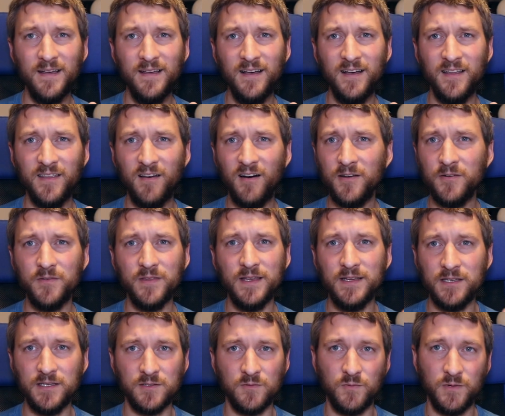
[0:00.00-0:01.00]
The auto thing
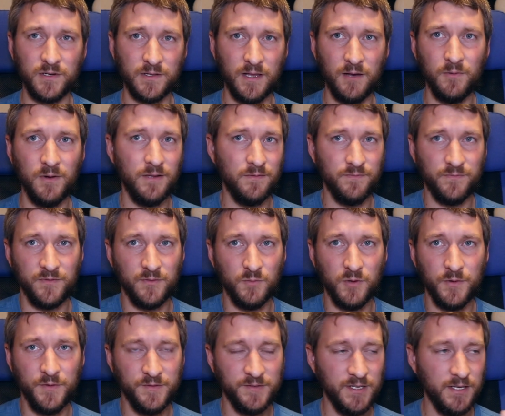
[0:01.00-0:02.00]
doesn't work that well from
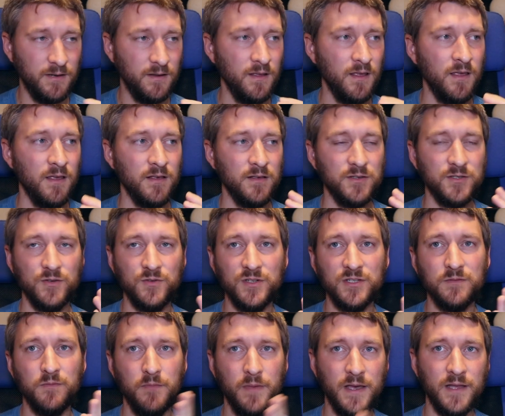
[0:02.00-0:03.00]
what we've seen. So
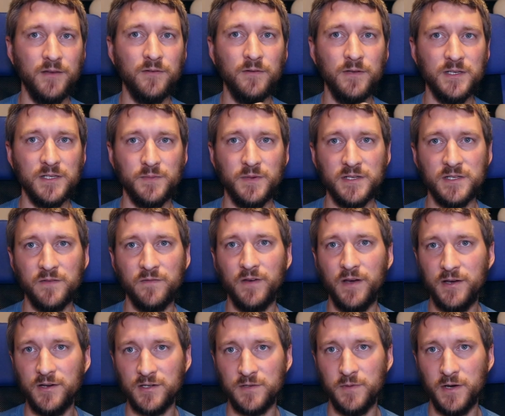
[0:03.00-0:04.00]
just manually
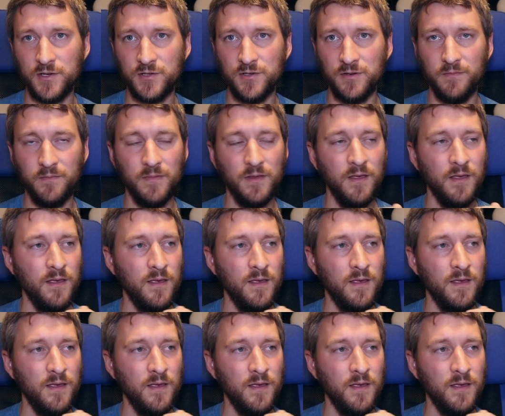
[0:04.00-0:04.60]
specify your spectrum.